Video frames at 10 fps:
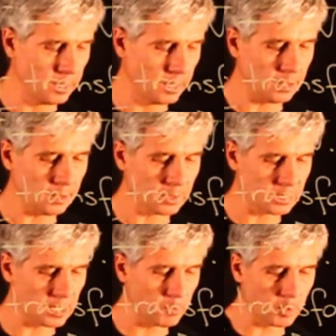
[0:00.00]
and the
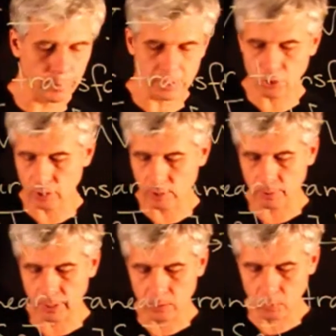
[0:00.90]
same composition
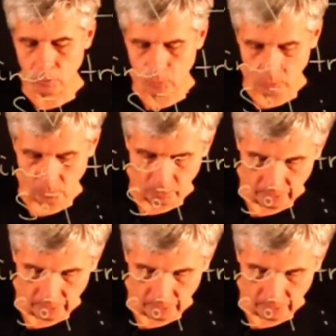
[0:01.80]
applied to U2.